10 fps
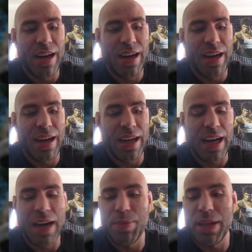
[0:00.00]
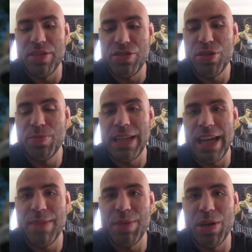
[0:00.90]
I kind of played the
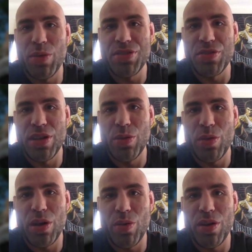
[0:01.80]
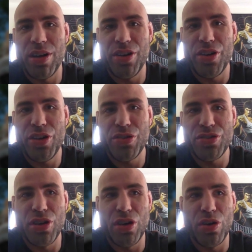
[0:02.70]
stupid game, and it wasn't really what I wanted to
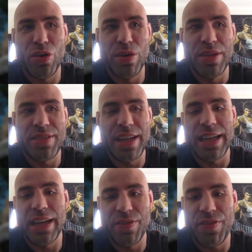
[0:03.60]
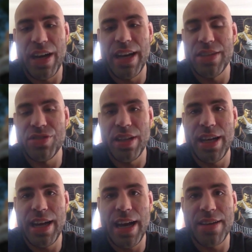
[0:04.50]
do. So instead of getting
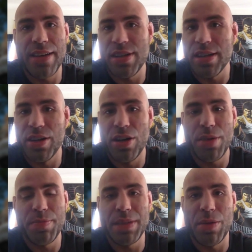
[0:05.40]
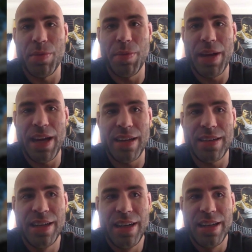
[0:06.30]
financial aid, I had to suck it up, come
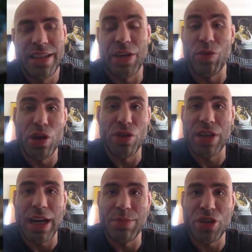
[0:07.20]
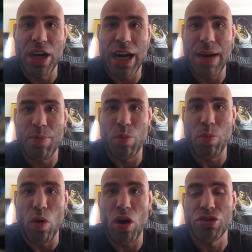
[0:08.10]
in, get a real-time job
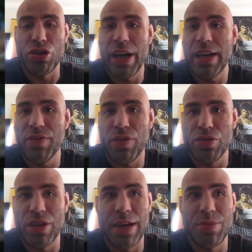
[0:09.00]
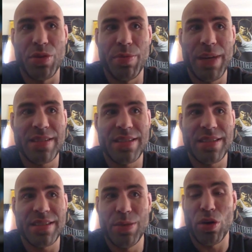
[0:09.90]
while training full-time. So
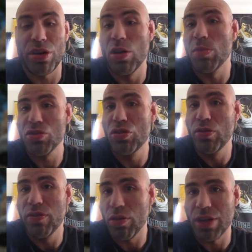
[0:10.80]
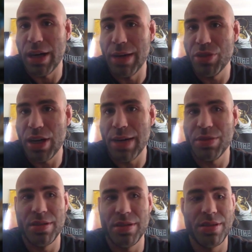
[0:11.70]
basically working almost two full-time
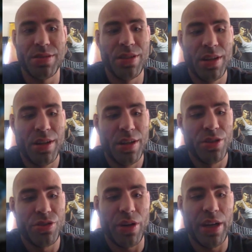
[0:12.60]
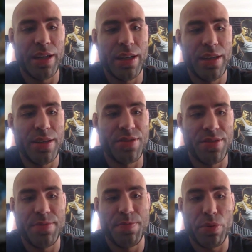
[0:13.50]
jobs because training
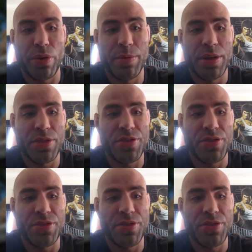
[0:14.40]
is pretty